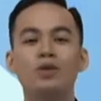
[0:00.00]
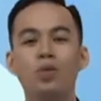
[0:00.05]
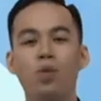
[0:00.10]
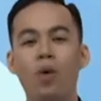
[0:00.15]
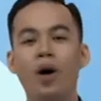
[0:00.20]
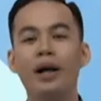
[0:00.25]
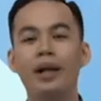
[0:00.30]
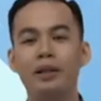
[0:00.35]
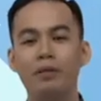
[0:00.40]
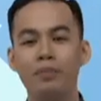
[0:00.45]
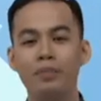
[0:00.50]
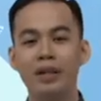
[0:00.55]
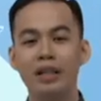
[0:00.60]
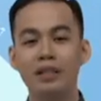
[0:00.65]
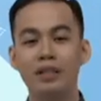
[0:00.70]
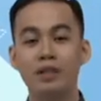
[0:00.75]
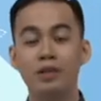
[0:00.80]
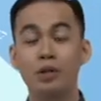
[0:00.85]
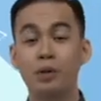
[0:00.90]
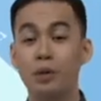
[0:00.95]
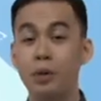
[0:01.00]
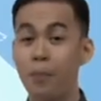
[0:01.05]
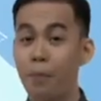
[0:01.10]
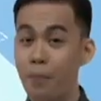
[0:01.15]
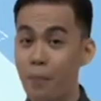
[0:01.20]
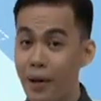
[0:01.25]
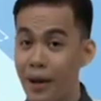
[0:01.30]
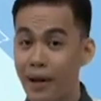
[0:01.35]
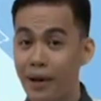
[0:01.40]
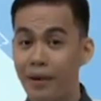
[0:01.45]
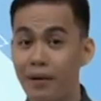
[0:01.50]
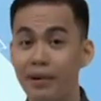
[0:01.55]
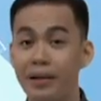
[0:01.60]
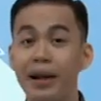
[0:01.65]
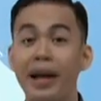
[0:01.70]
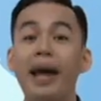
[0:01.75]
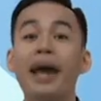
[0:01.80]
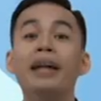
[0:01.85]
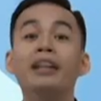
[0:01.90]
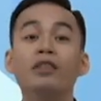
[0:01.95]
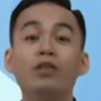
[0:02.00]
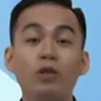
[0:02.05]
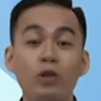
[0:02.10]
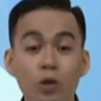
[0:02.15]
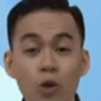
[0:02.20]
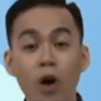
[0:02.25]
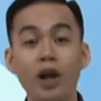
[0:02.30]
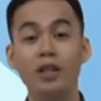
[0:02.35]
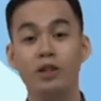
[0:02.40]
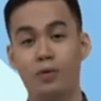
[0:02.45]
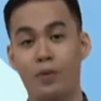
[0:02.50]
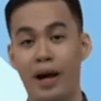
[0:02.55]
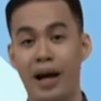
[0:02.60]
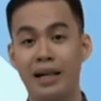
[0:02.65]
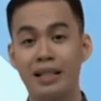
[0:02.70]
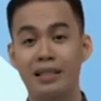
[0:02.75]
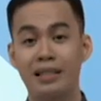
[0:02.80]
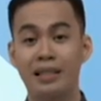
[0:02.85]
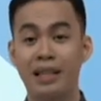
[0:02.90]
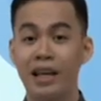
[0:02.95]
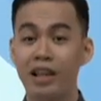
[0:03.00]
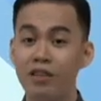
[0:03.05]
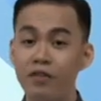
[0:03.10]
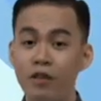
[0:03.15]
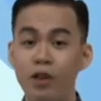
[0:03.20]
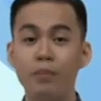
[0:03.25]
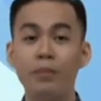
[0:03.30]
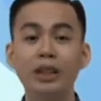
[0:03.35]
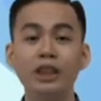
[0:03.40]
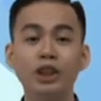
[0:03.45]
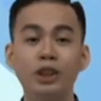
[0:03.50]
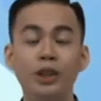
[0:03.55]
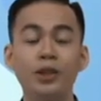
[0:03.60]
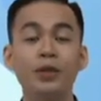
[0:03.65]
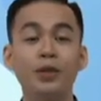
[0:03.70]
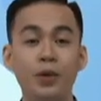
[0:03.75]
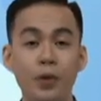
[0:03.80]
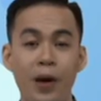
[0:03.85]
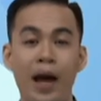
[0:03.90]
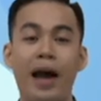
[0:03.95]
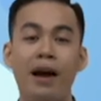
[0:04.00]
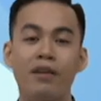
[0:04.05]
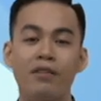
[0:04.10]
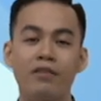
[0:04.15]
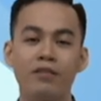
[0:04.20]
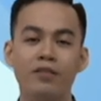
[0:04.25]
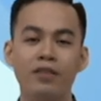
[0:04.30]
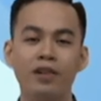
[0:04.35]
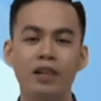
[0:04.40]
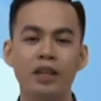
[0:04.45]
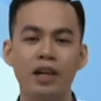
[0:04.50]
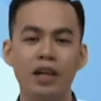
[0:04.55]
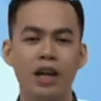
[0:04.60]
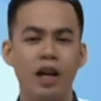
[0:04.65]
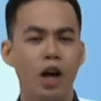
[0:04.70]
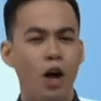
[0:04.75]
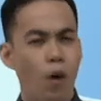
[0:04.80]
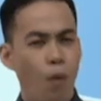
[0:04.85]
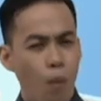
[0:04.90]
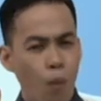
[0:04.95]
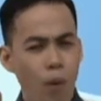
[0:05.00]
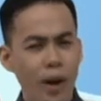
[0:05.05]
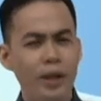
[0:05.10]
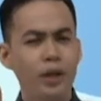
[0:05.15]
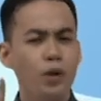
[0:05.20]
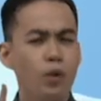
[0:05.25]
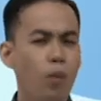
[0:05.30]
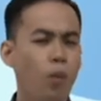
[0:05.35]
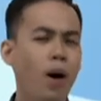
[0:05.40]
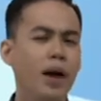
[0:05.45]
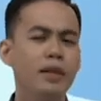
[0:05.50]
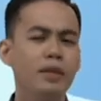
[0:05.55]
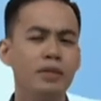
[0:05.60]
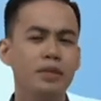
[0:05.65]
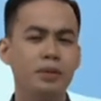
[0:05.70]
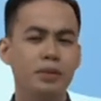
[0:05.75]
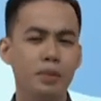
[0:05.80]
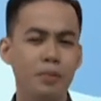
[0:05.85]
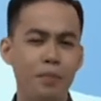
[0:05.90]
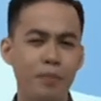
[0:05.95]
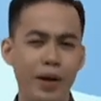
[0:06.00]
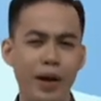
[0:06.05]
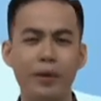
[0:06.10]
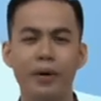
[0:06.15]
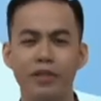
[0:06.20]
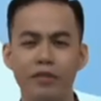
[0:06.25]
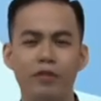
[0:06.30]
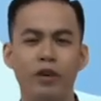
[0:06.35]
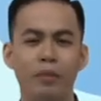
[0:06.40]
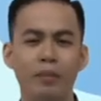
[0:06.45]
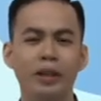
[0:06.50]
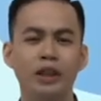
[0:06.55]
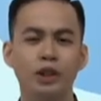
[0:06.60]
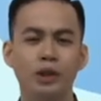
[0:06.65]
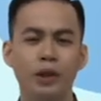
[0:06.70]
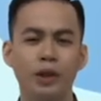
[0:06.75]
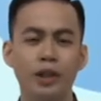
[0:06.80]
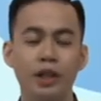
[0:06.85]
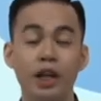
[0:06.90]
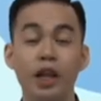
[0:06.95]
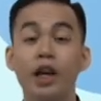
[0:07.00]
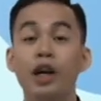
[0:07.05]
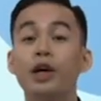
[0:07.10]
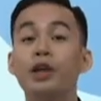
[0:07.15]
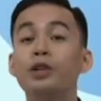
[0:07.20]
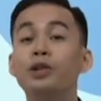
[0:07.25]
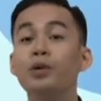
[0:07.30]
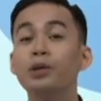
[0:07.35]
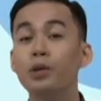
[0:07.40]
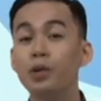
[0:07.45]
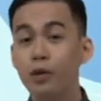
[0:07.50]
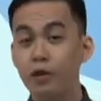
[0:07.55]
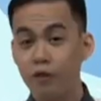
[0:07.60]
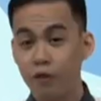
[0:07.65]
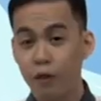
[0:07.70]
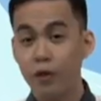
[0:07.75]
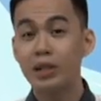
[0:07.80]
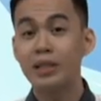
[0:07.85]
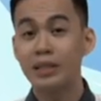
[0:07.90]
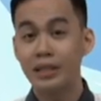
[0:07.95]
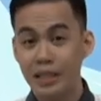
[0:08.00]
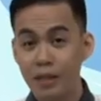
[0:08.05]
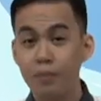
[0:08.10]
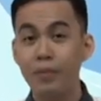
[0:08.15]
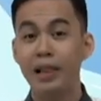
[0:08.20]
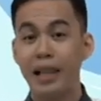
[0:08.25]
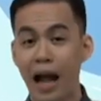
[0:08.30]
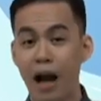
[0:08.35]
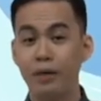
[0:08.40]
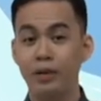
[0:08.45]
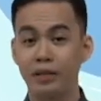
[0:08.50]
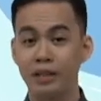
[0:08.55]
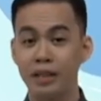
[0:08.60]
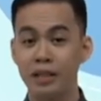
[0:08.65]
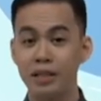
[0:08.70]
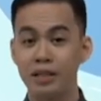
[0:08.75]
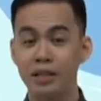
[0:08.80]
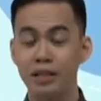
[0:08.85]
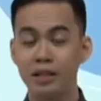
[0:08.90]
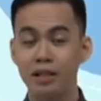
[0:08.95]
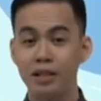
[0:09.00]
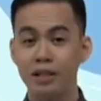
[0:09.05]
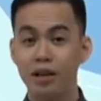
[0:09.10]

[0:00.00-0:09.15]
what it means to compare and contrast the information you have. When you want to compare information, you look for similarities.